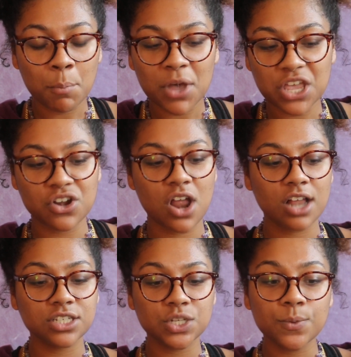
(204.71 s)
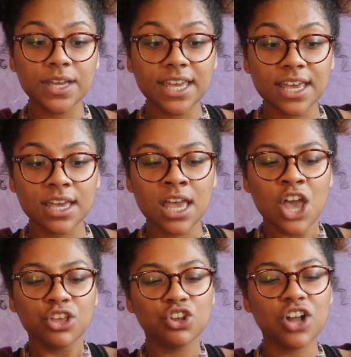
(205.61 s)
but you're not doing
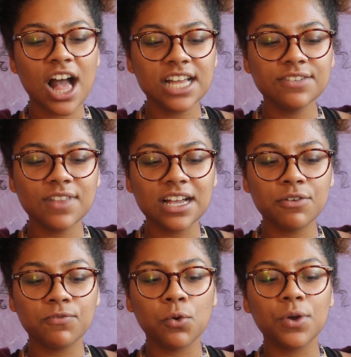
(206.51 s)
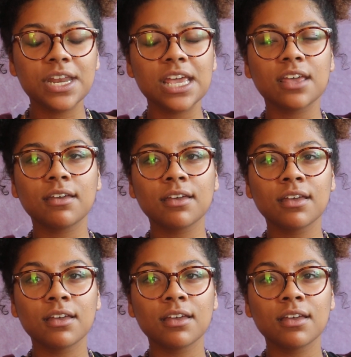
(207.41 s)
it, you're kind of like avoiding